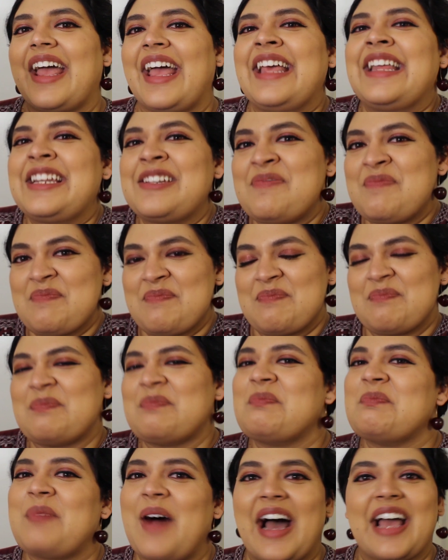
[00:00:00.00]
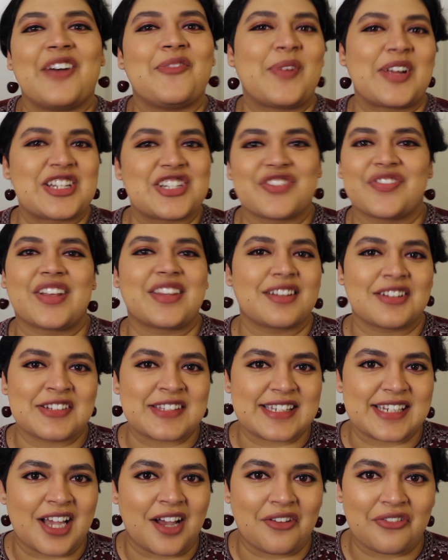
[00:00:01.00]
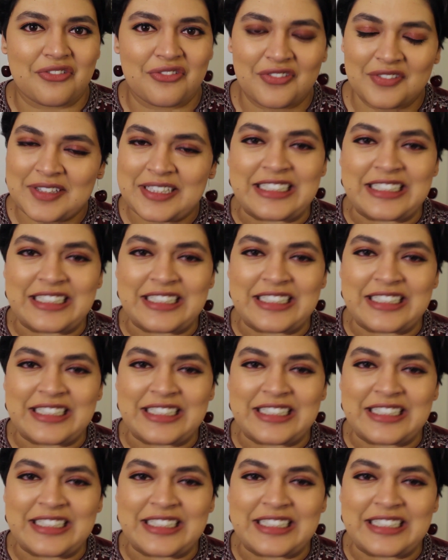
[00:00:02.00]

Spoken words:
and buy a bunch of other stuff.